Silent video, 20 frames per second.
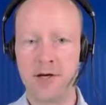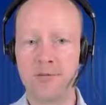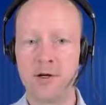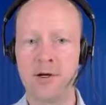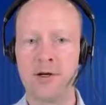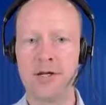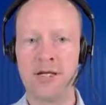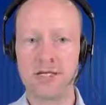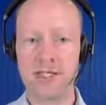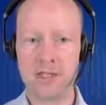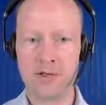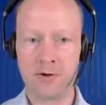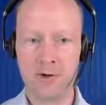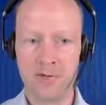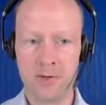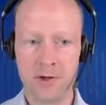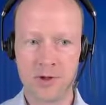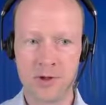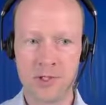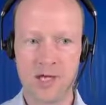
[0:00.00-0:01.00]
kind of
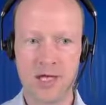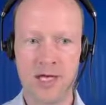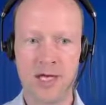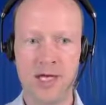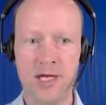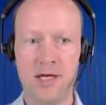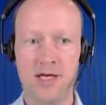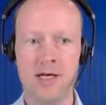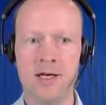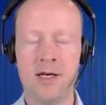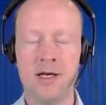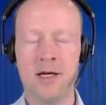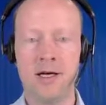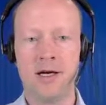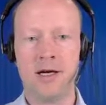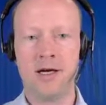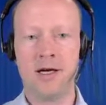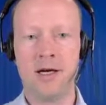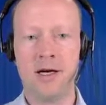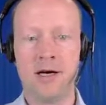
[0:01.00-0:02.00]
distributed,
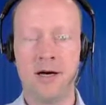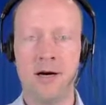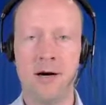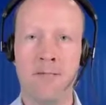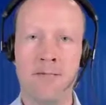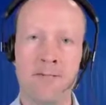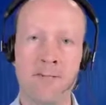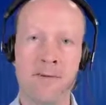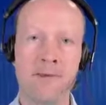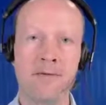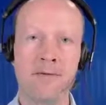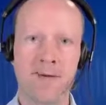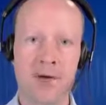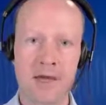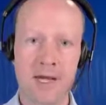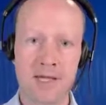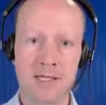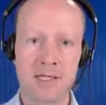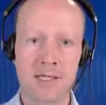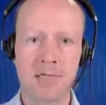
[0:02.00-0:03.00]

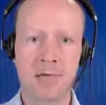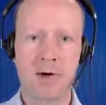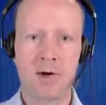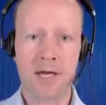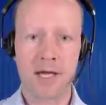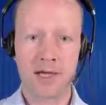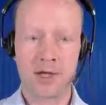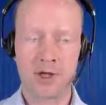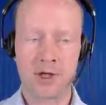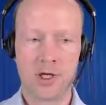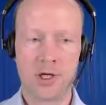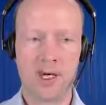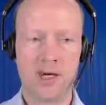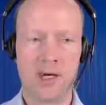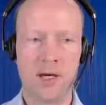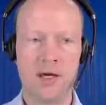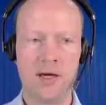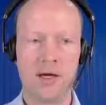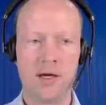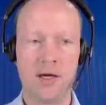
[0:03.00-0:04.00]
flexible,
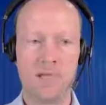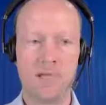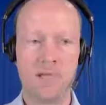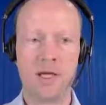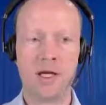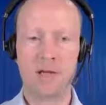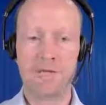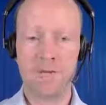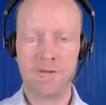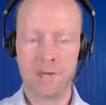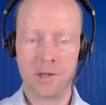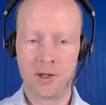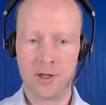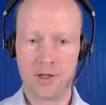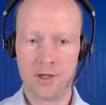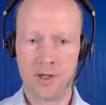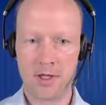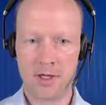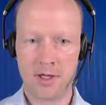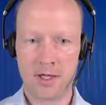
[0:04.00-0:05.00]
agile
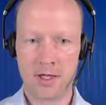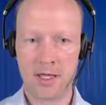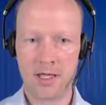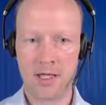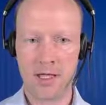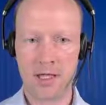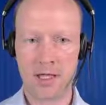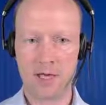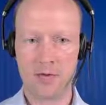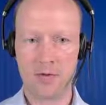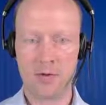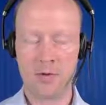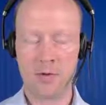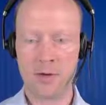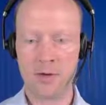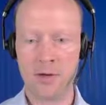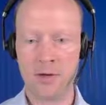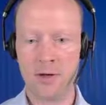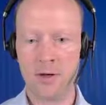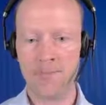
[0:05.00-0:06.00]
information architecture
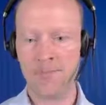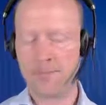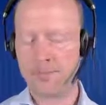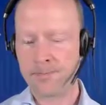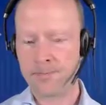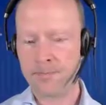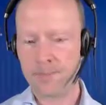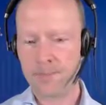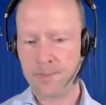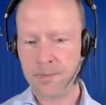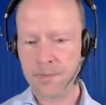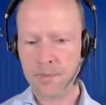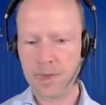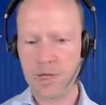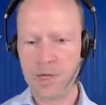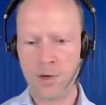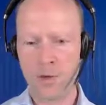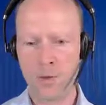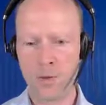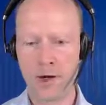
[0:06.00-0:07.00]

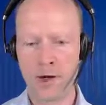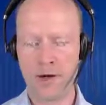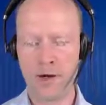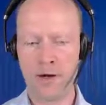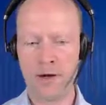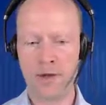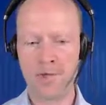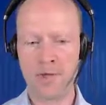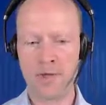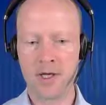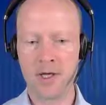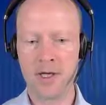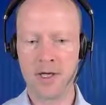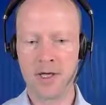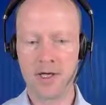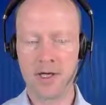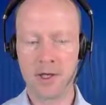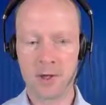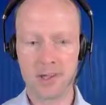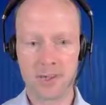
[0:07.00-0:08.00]
where
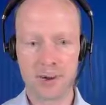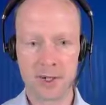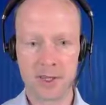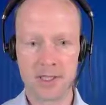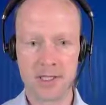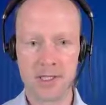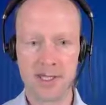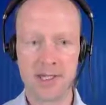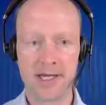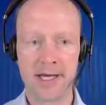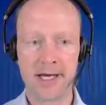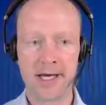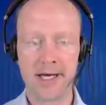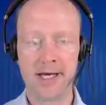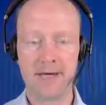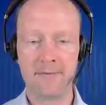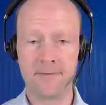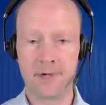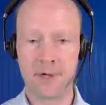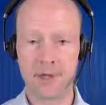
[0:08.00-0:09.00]
enterprises take
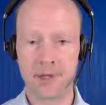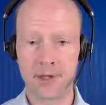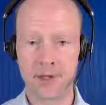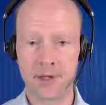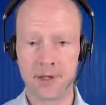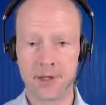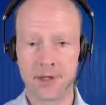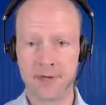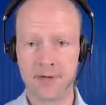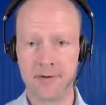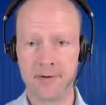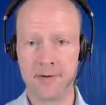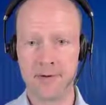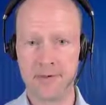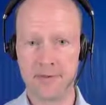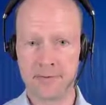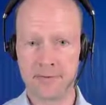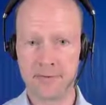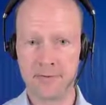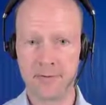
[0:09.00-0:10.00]
advantage of the
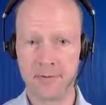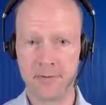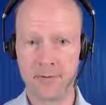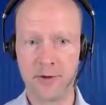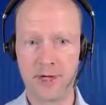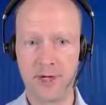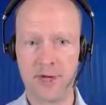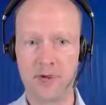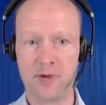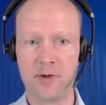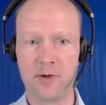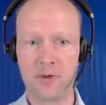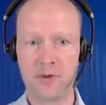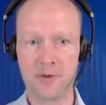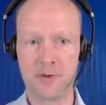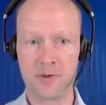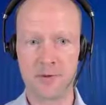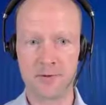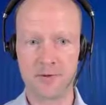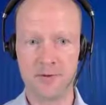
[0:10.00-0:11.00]
best of the breed
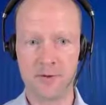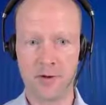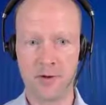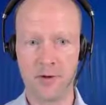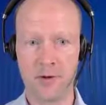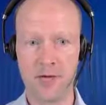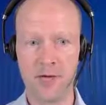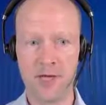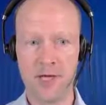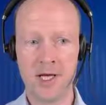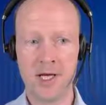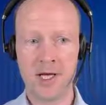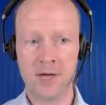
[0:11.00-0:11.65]
tools for